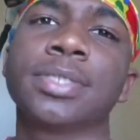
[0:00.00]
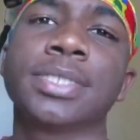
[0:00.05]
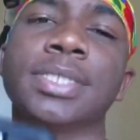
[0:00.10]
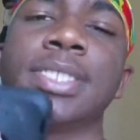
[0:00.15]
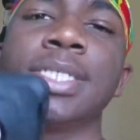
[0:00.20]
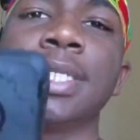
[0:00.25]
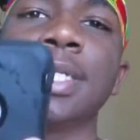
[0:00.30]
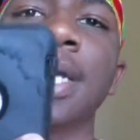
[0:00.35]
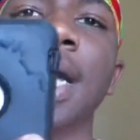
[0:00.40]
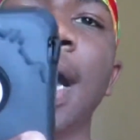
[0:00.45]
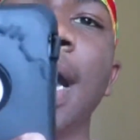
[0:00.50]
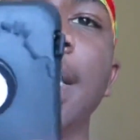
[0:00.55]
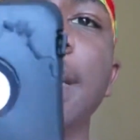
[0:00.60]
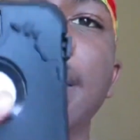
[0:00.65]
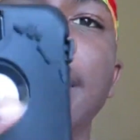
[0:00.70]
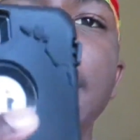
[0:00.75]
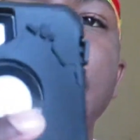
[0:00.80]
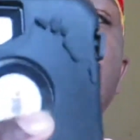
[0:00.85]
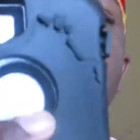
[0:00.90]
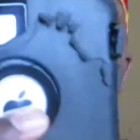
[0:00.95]
See, I
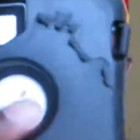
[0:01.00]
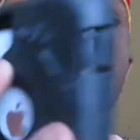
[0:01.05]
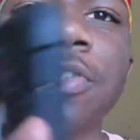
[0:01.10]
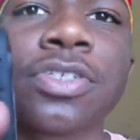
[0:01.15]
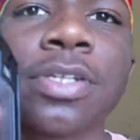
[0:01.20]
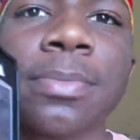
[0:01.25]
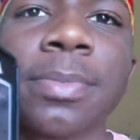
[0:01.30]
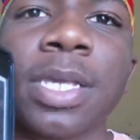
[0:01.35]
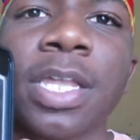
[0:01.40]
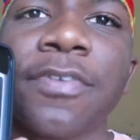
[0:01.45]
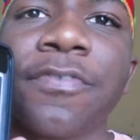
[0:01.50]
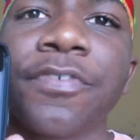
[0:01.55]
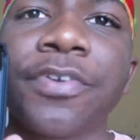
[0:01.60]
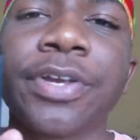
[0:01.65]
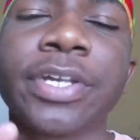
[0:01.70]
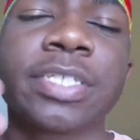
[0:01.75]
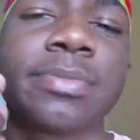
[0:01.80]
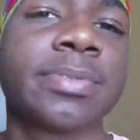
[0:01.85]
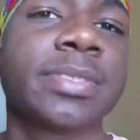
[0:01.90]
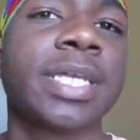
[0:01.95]
need that. That's what I'm getting for
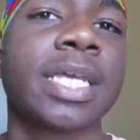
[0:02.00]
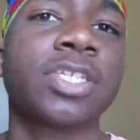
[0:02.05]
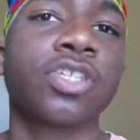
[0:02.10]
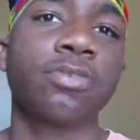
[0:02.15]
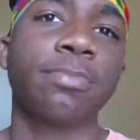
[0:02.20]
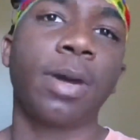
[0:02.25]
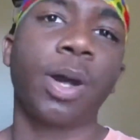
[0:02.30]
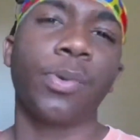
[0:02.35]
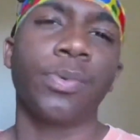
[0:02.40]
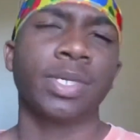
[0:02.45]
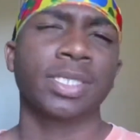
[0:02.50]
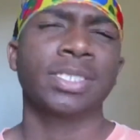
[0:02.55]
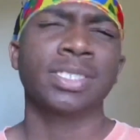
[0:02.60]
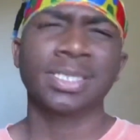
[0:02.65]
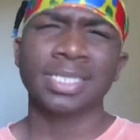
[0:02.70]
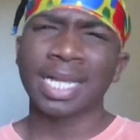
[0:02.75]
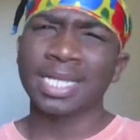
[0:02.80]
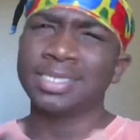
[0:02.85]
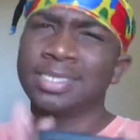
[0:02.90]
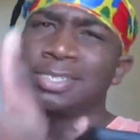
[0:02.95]
Christmas. That's on my wish
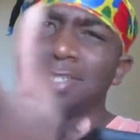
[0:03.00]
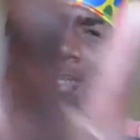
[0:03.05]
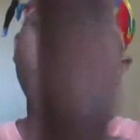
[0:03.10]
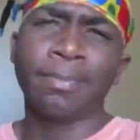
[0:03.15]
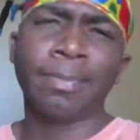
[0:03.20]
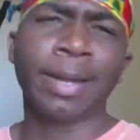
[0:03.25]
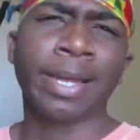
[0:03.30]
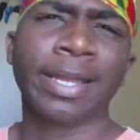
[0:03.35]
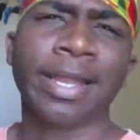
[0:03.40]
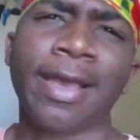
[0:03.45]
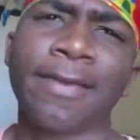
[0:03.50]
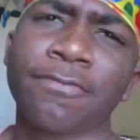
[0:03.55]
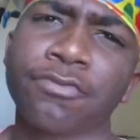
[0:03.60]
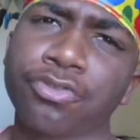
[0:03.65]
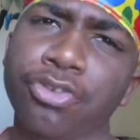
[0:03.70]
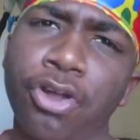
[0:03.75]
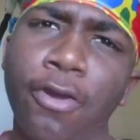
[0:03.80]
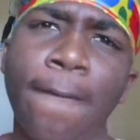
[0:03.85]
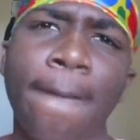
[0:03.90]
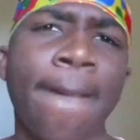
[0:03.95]
list. I'll tell y'all mine
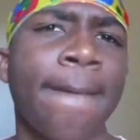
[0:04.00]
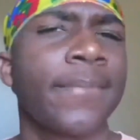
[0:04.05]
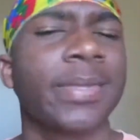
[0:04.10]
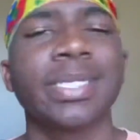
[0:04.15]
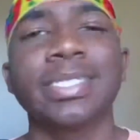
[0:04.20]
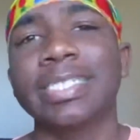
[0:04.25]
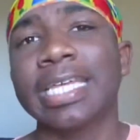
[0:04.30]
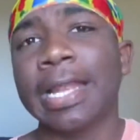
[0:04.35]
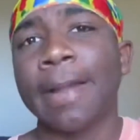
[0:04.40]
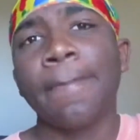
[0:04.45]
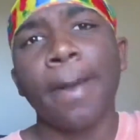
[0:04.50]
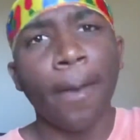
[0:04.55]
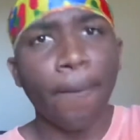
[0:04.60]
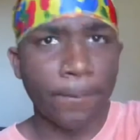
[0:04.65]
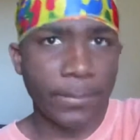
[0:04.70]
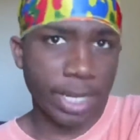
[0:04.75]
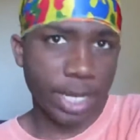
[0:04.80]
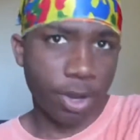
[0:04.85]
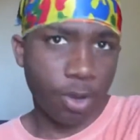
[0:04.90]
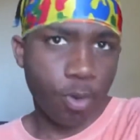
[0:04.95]
after, though. This ain't
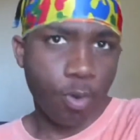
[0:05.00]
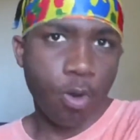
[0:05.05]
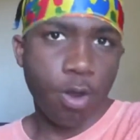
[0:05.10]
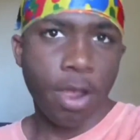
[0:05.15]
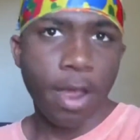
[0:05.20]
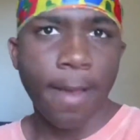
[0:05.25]
about me, though.